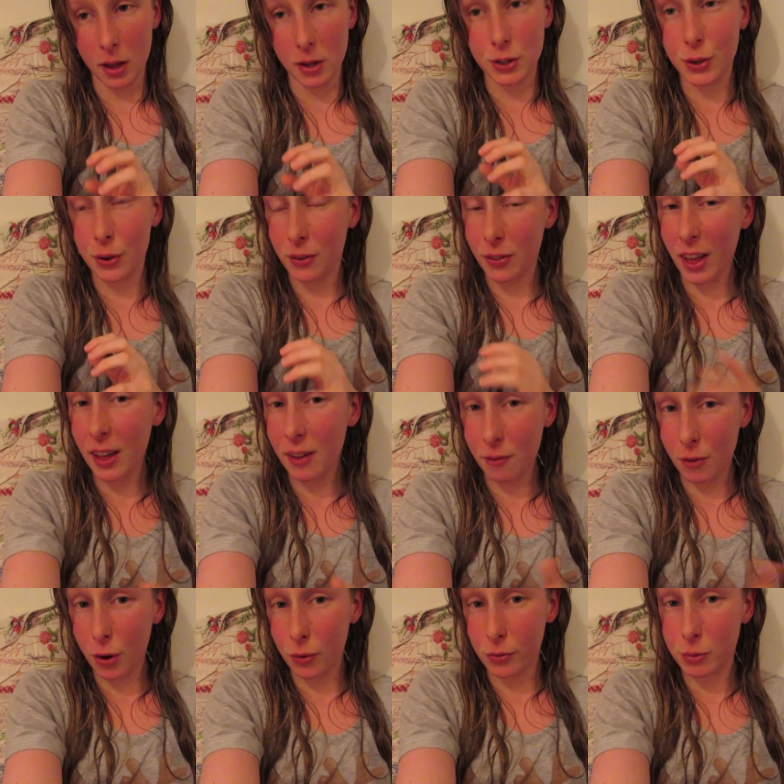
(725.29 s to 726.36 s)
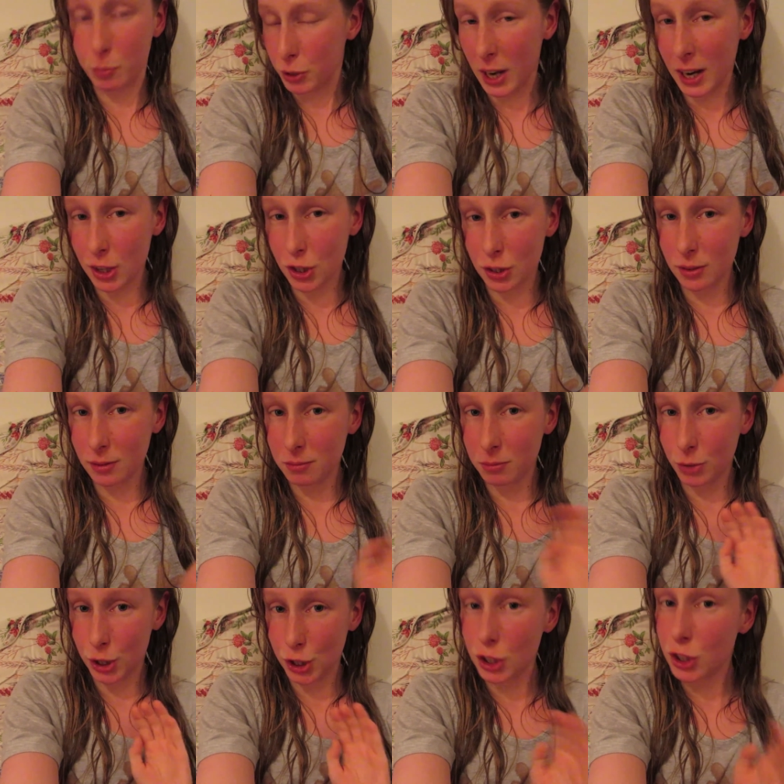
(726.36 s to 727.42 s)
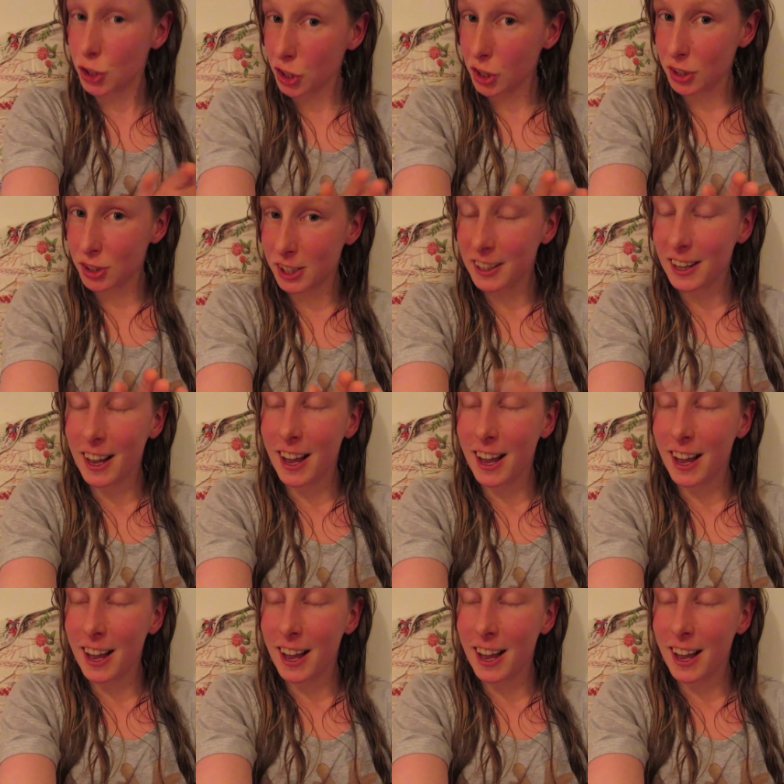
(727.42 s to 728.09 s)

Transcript: So if that involves protection, which it should,